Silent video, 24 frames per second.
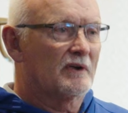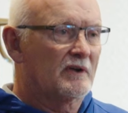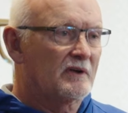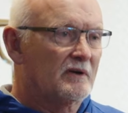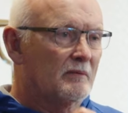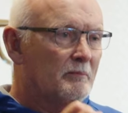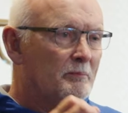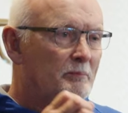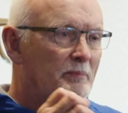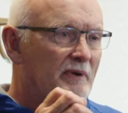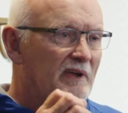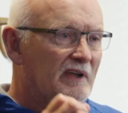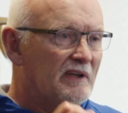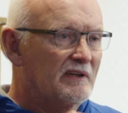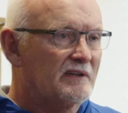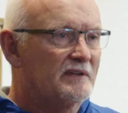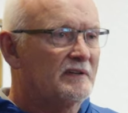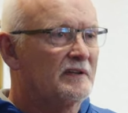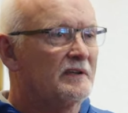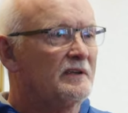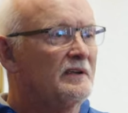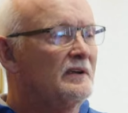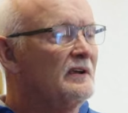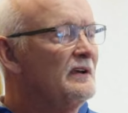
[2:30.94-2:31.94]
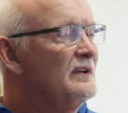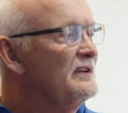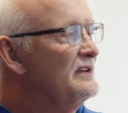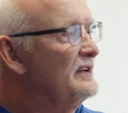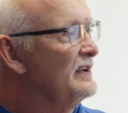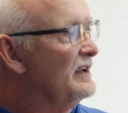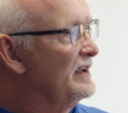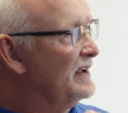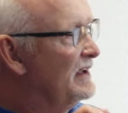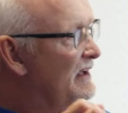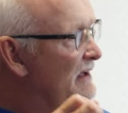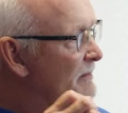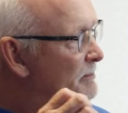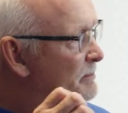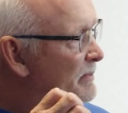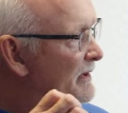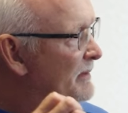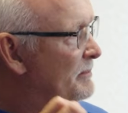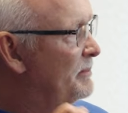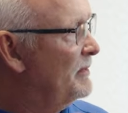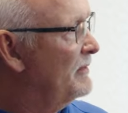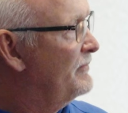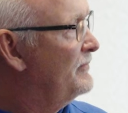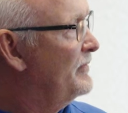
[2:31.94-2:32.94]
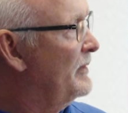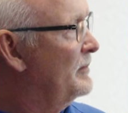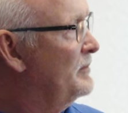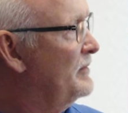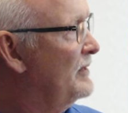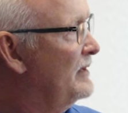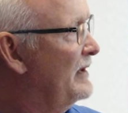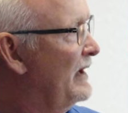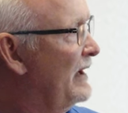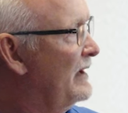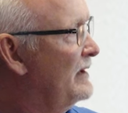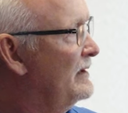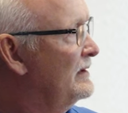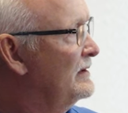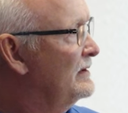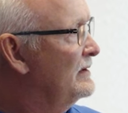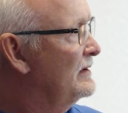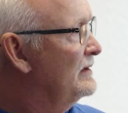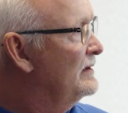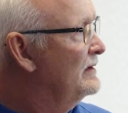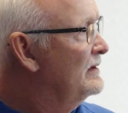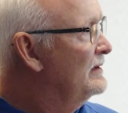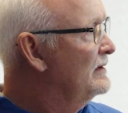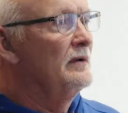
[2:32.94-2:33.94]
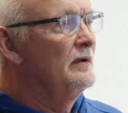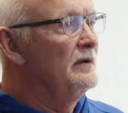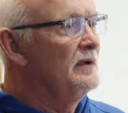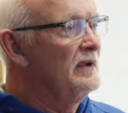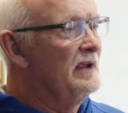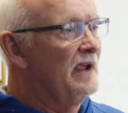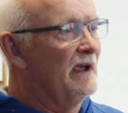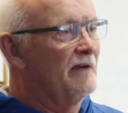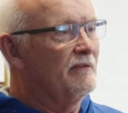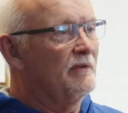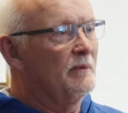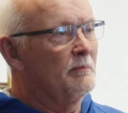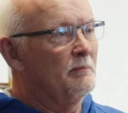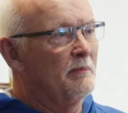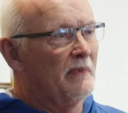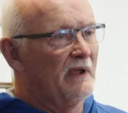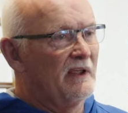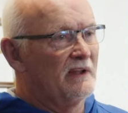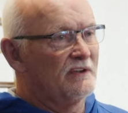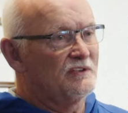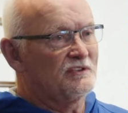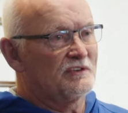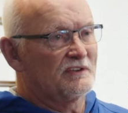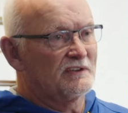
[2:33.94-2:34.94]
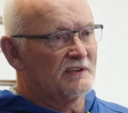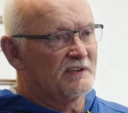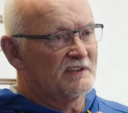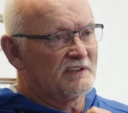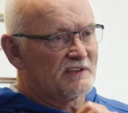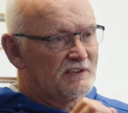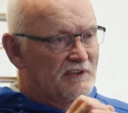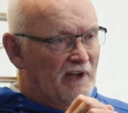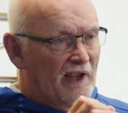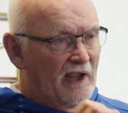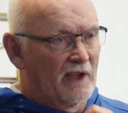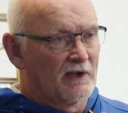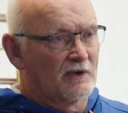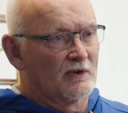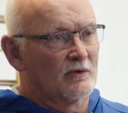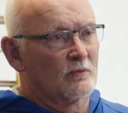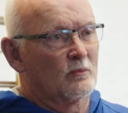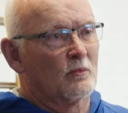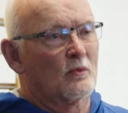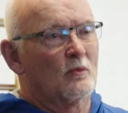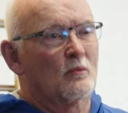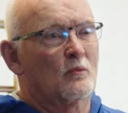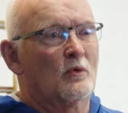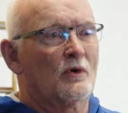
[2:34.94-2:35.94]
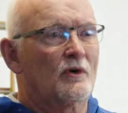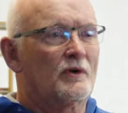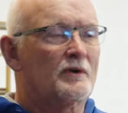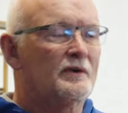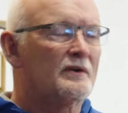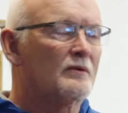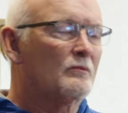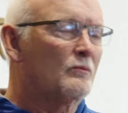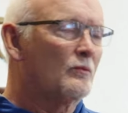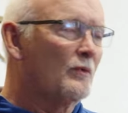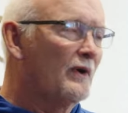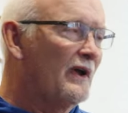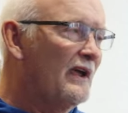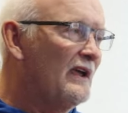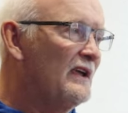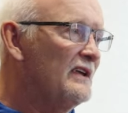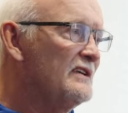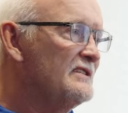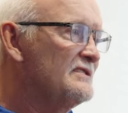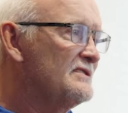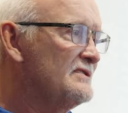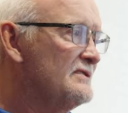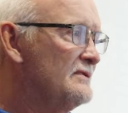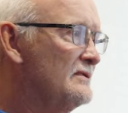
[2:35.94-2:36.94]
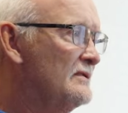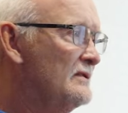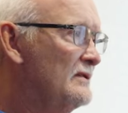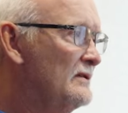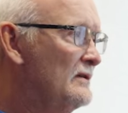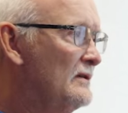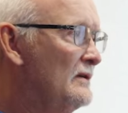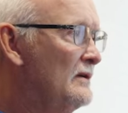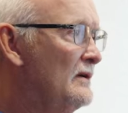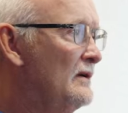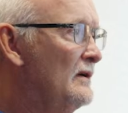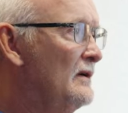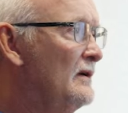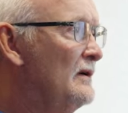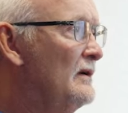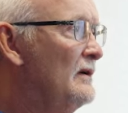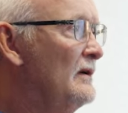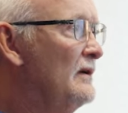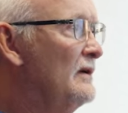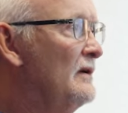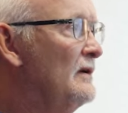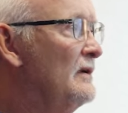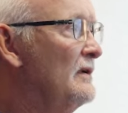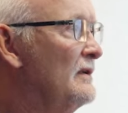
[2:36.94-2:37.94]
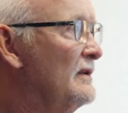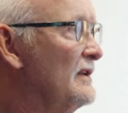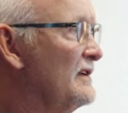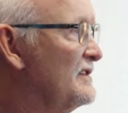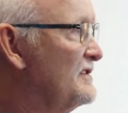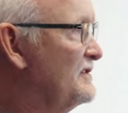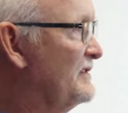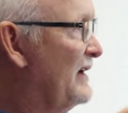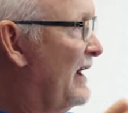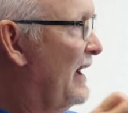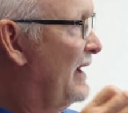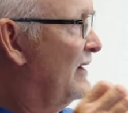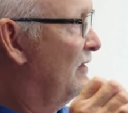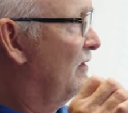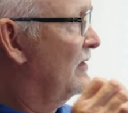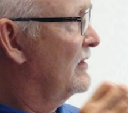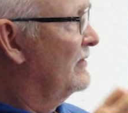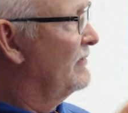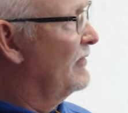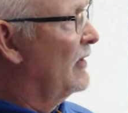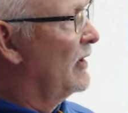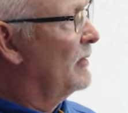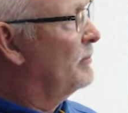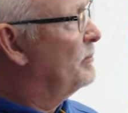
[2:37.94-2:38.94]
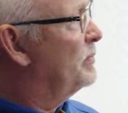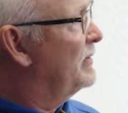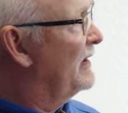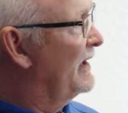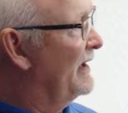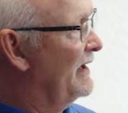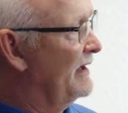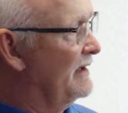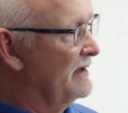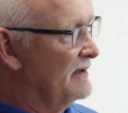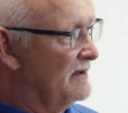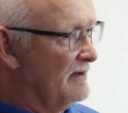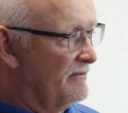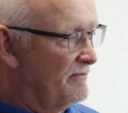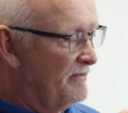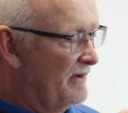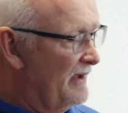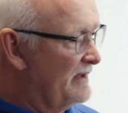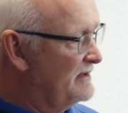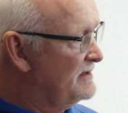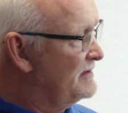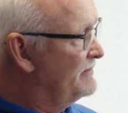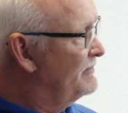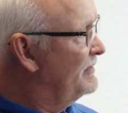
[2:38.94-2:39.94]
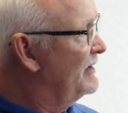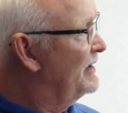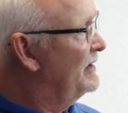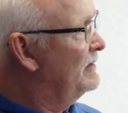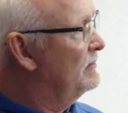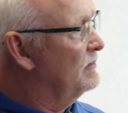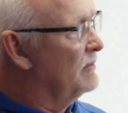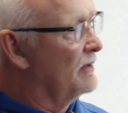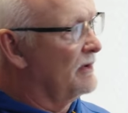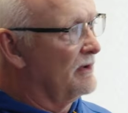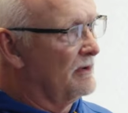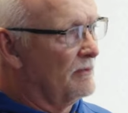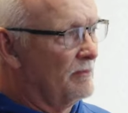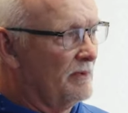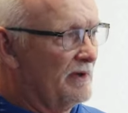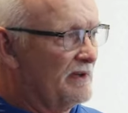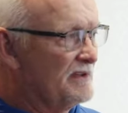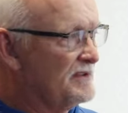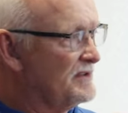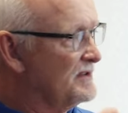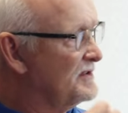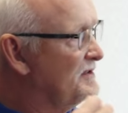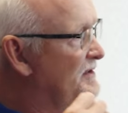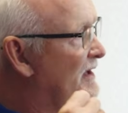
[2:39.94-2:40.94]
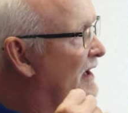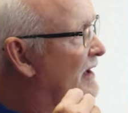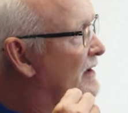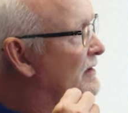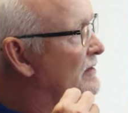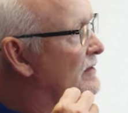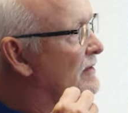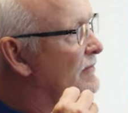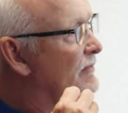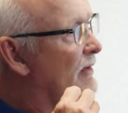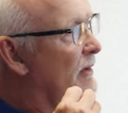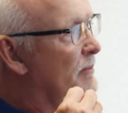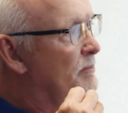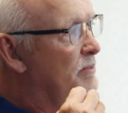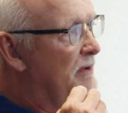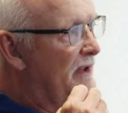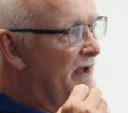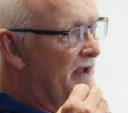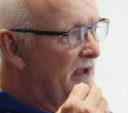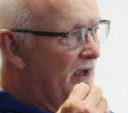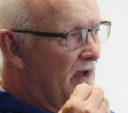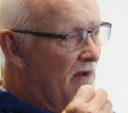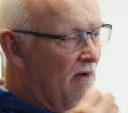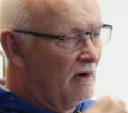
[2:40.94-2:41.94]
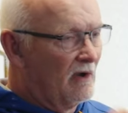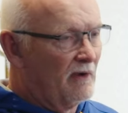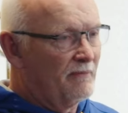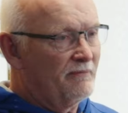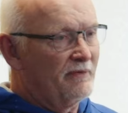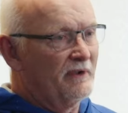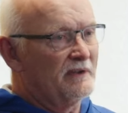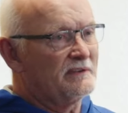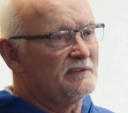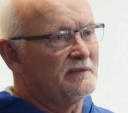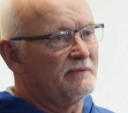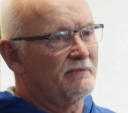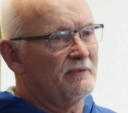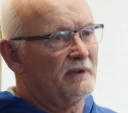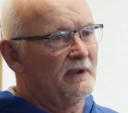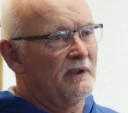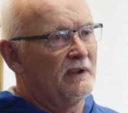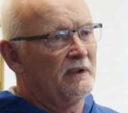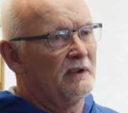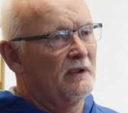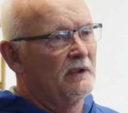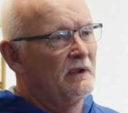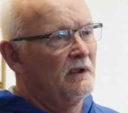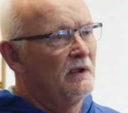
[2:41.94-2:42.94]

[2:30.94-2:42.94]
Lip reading: to compete to keep people from your net. Kevyn mentioned standard. We're going to raise the standard of our play defensively. We're going to raise the standard of our play offensively.